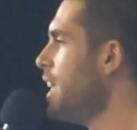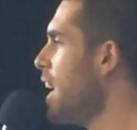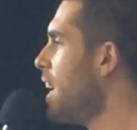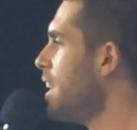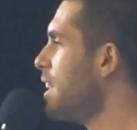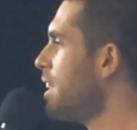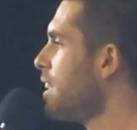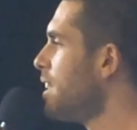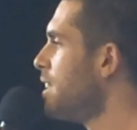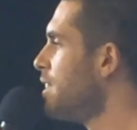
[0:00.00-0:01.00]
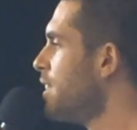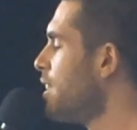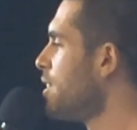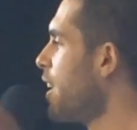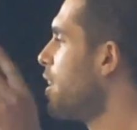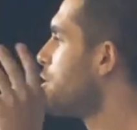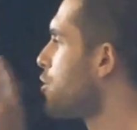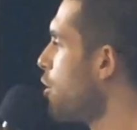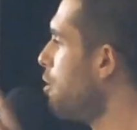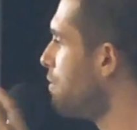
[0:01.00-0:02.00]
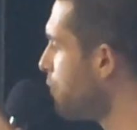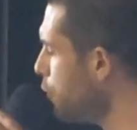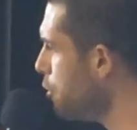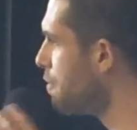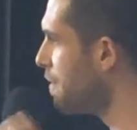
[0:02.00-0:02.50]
yet, there are so few